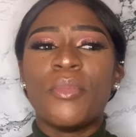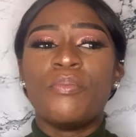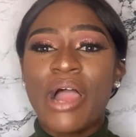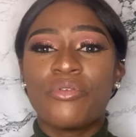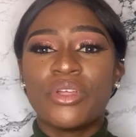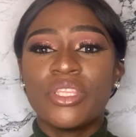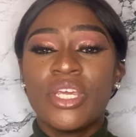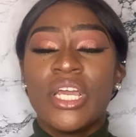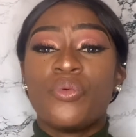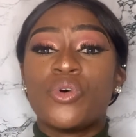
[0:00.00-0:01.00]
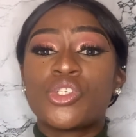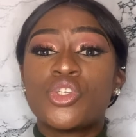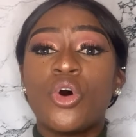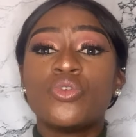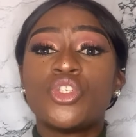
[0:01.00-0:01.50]
Aaron was
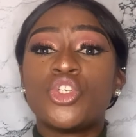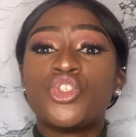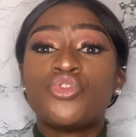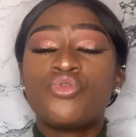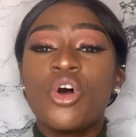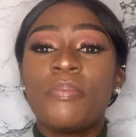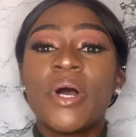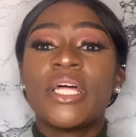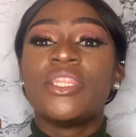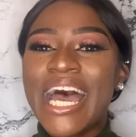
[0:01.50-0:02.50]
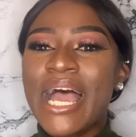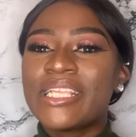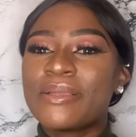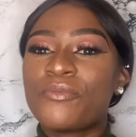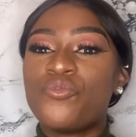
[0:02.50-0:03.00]
told to drop that
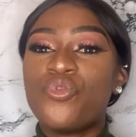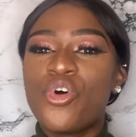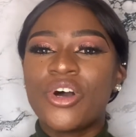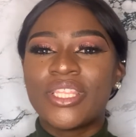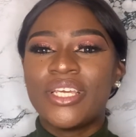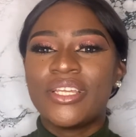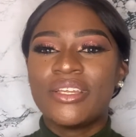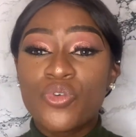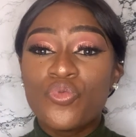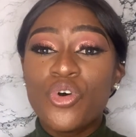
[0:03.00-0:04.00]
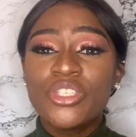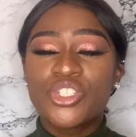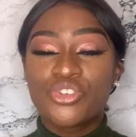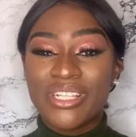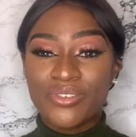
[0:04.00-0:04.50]
rod, the rod
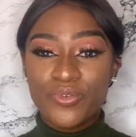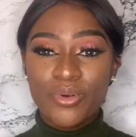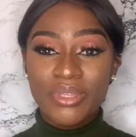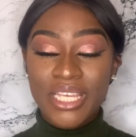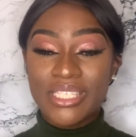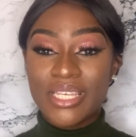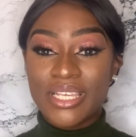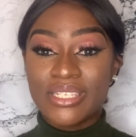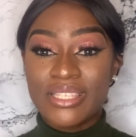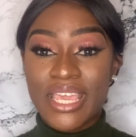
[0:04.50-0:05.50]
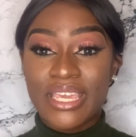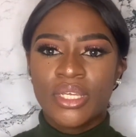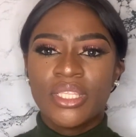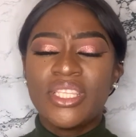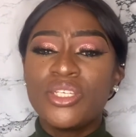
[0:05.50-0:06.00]
transformed into a snake.
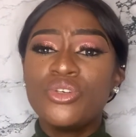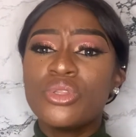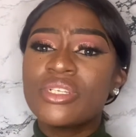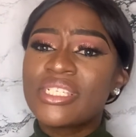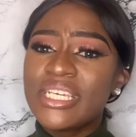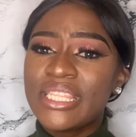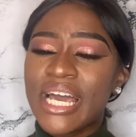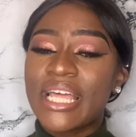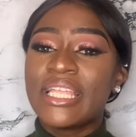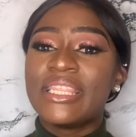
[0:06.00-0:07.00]
Did you not see that?